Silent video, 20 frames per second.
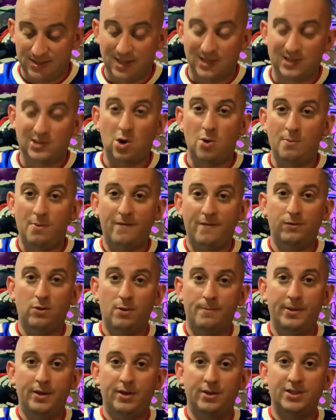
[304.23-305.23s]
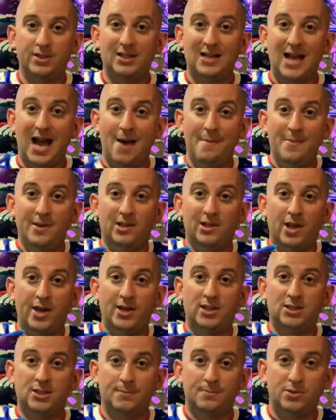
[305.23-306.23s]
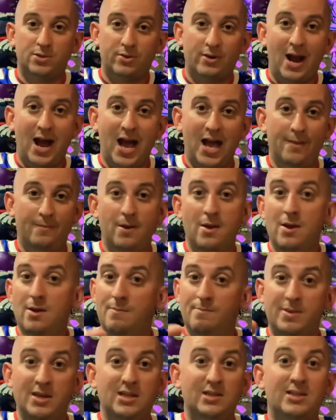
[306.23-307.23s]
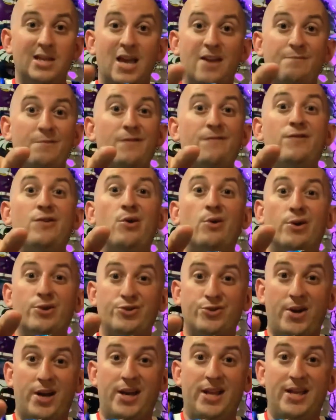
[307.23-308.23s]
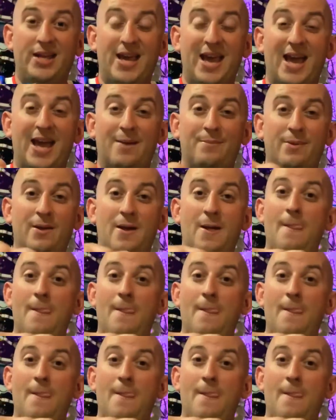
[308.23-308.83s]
Let's go Buffalo Bills. Comment, like, subscribe. Be safe if you go to training camp.